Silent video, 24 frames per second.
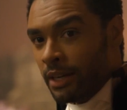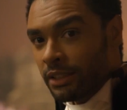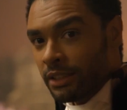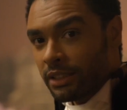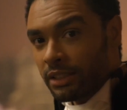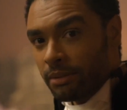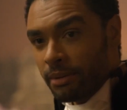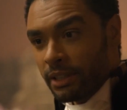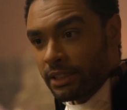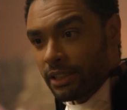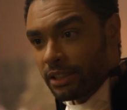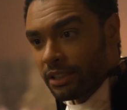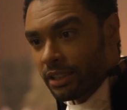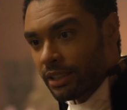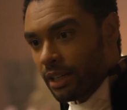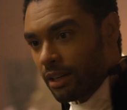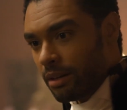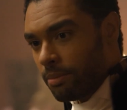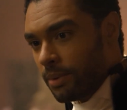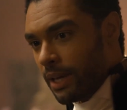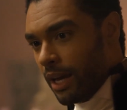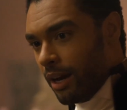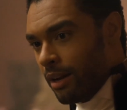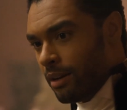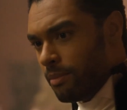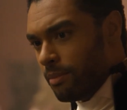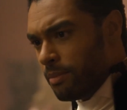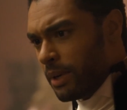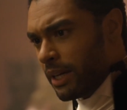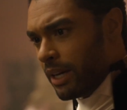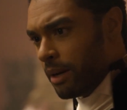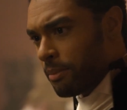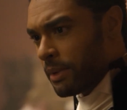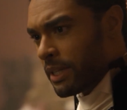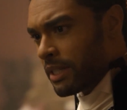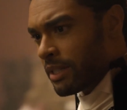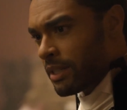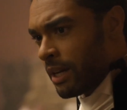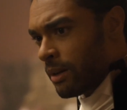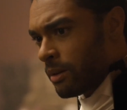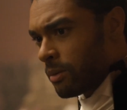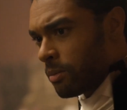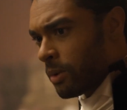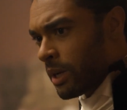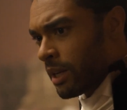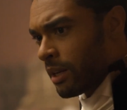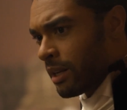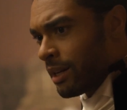he'd only be appearing for one season.
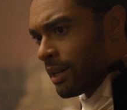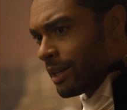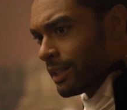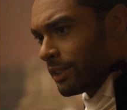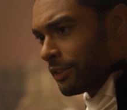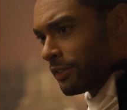He